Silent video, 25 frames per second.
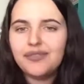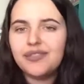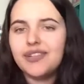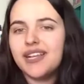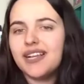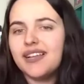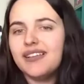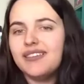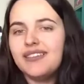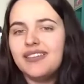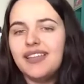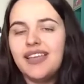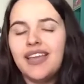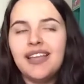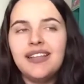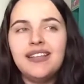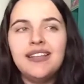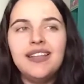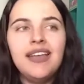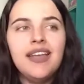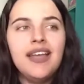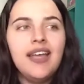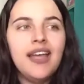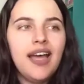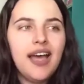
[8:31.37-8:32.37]
Like I said,
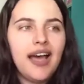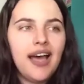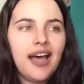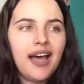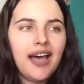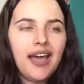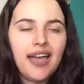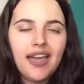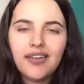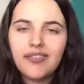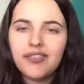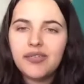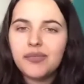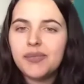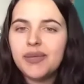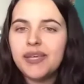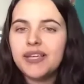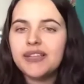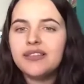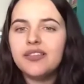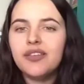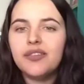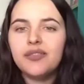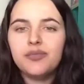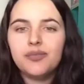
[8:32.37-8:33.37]
I have a
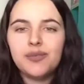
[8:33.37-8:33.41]
mix of